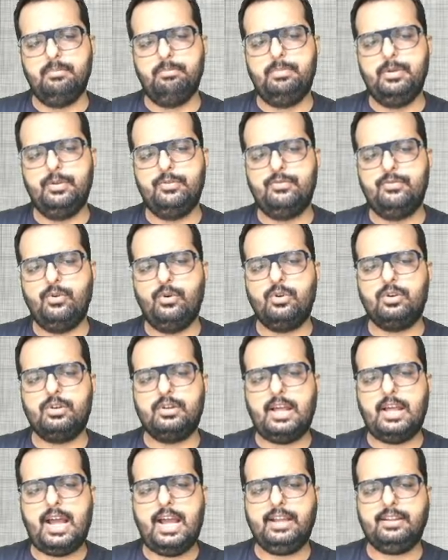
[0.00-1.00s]
before
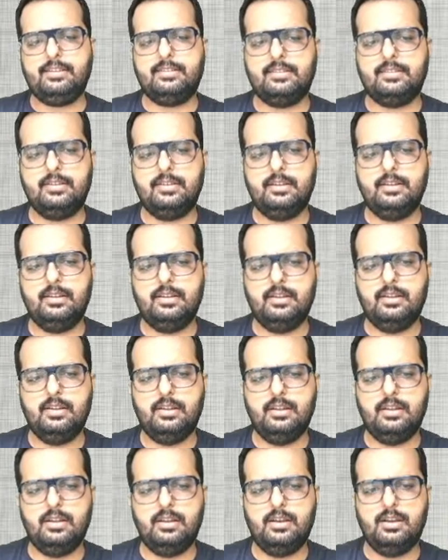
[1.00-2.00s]
tax,
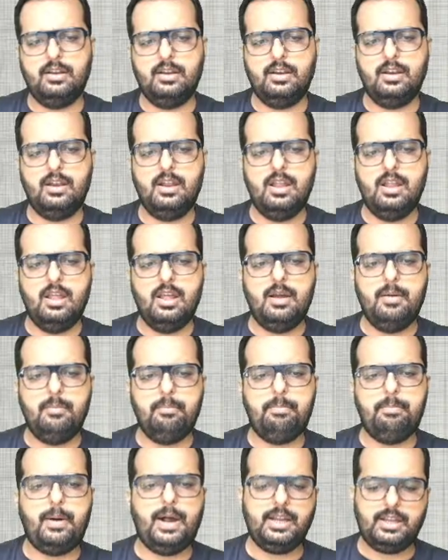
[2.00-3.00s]

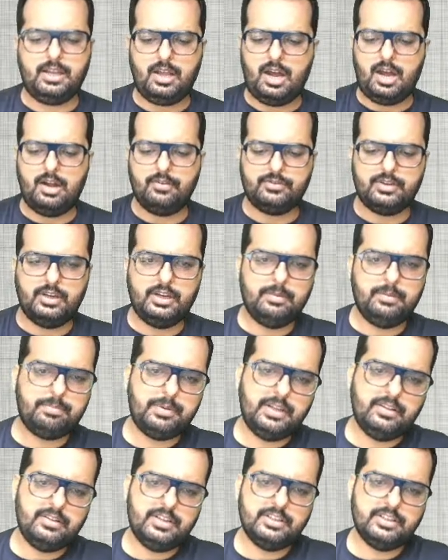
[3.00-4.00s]
but after
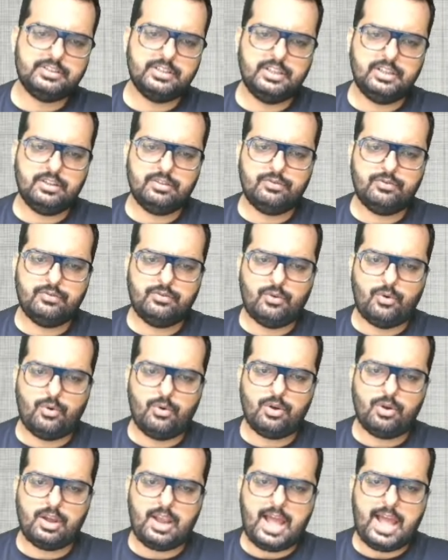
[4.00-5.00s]
depreciation is
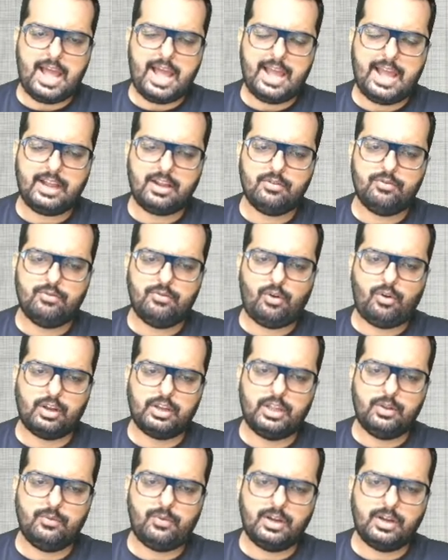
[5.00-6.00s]

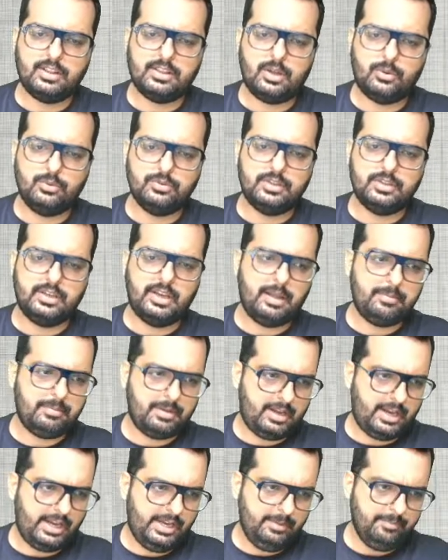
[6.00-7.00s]
4,41,000. Am
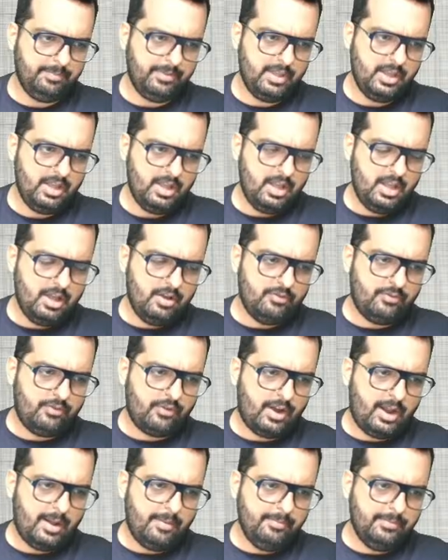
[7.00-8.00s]
I right?
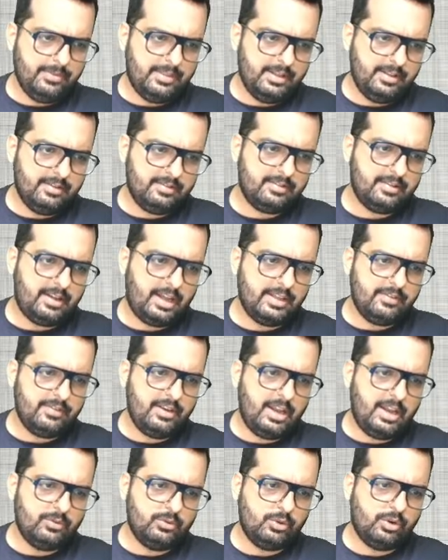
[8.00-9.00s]
From this, I
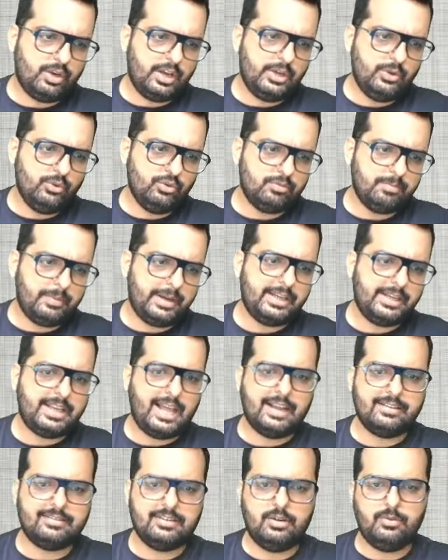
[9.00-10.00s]
will have to reduce my
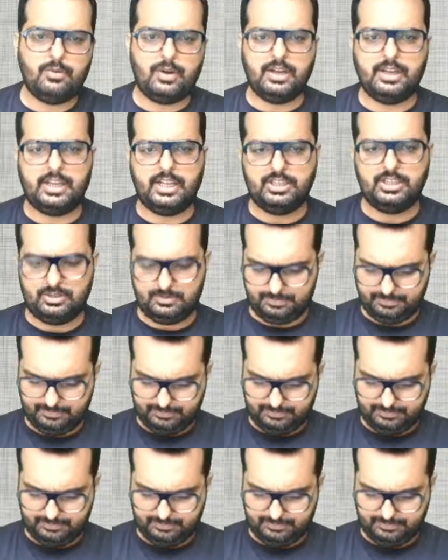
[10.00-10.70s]
tax advantage.